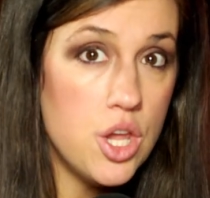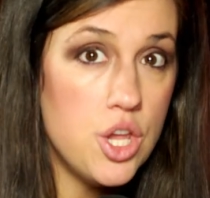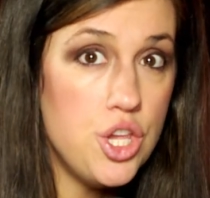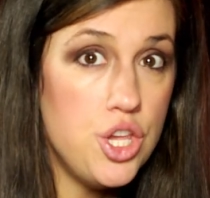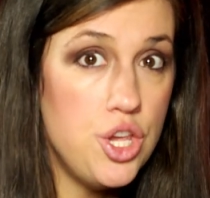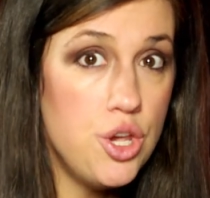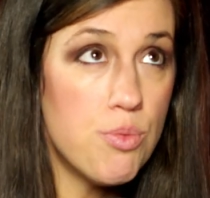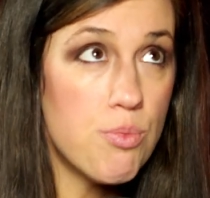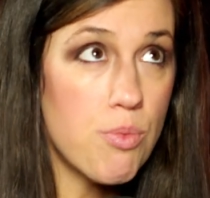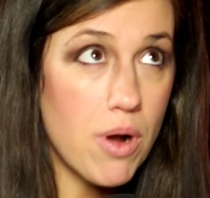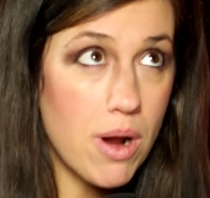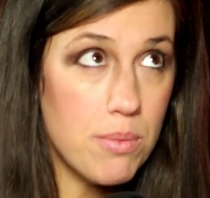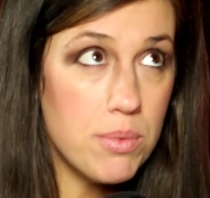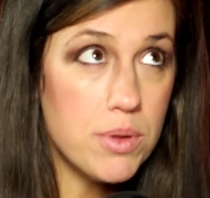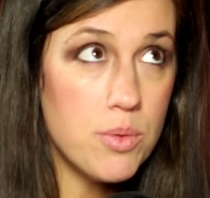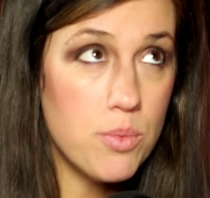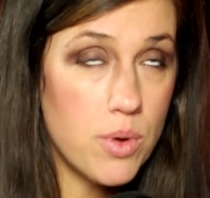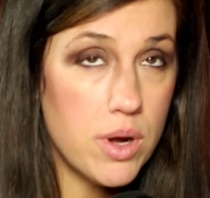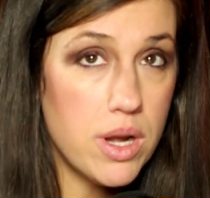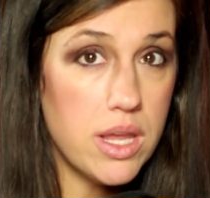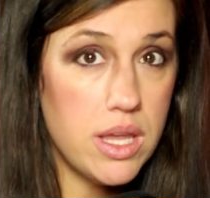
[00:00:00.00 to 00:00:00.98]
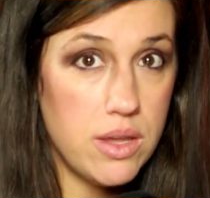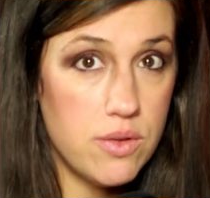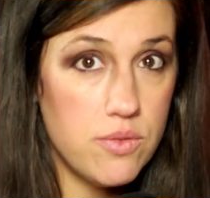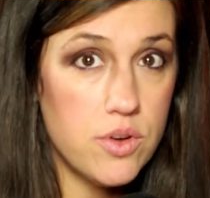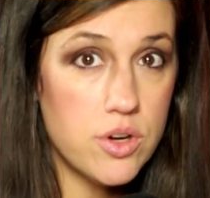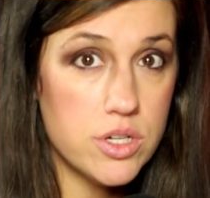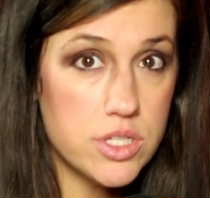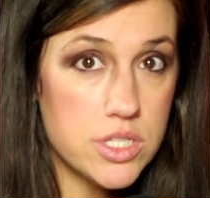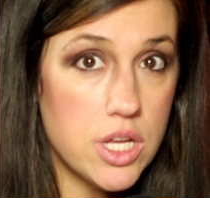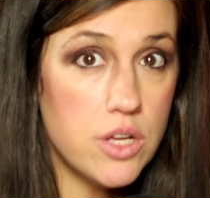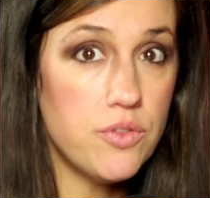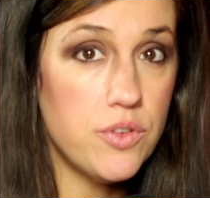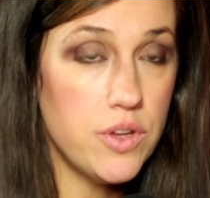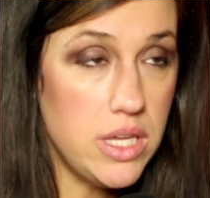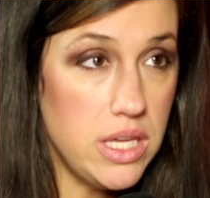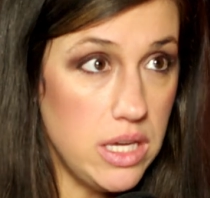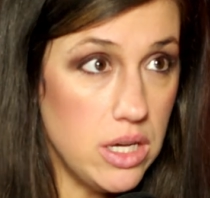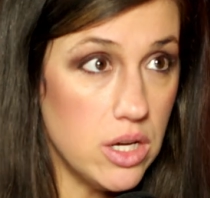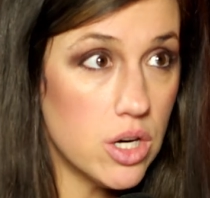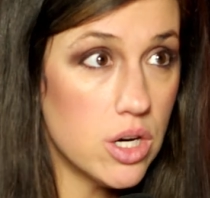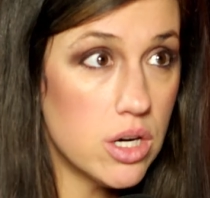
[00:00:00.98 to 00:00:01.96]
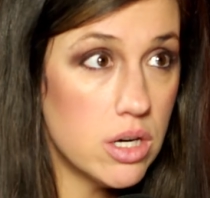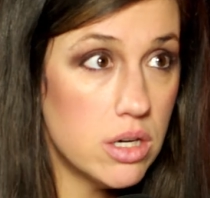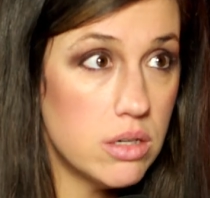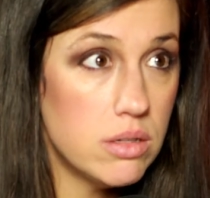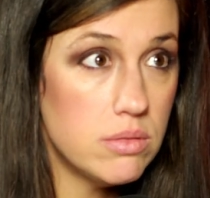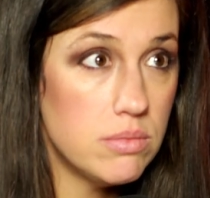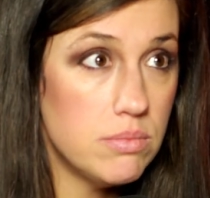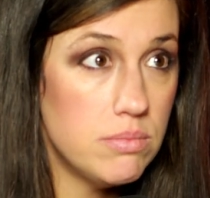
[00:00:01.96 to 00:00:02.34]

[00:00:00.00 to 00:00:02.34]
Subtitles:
you probably want to give yourself a year,